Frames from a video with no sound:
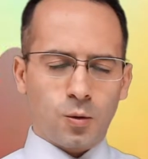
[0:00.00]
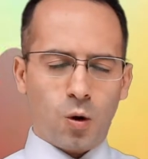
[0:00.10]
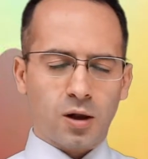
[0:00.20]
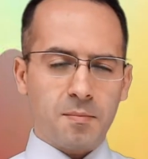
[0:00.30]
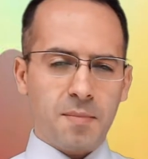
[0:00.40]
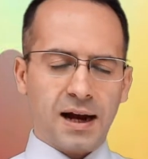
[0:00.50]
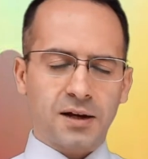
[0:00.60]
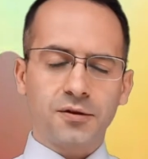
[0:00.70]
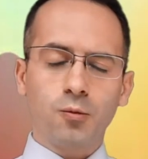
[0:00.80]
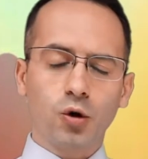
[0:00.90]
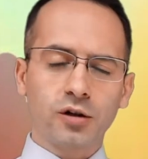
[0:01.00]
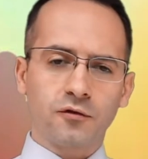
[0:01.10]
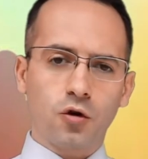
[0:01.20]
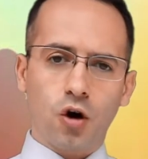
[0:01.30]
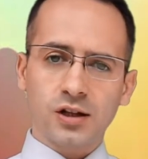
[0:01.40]
Welcome back. The Word
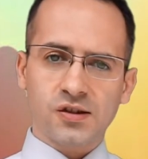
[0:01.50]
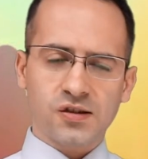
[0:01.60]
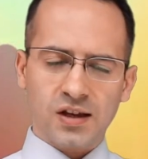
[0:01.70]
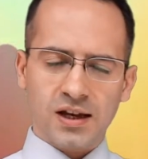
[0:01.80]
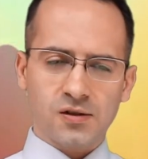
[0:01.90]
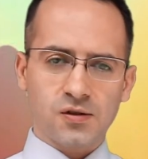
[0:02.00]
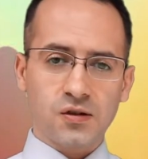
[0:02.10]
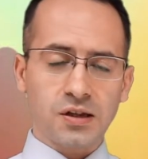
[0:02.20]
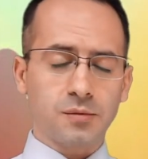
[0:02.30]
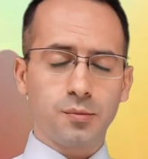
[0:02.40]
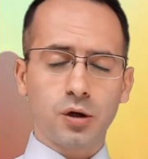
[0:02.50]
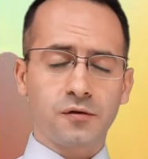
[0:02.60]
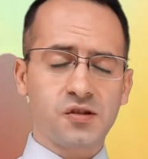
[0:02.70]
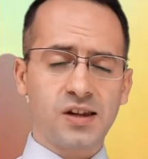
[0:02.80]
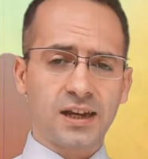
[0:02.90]
of God says in the book
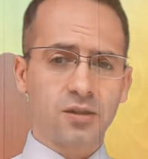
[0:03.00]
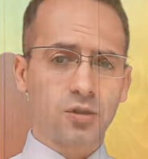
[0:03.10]
of 2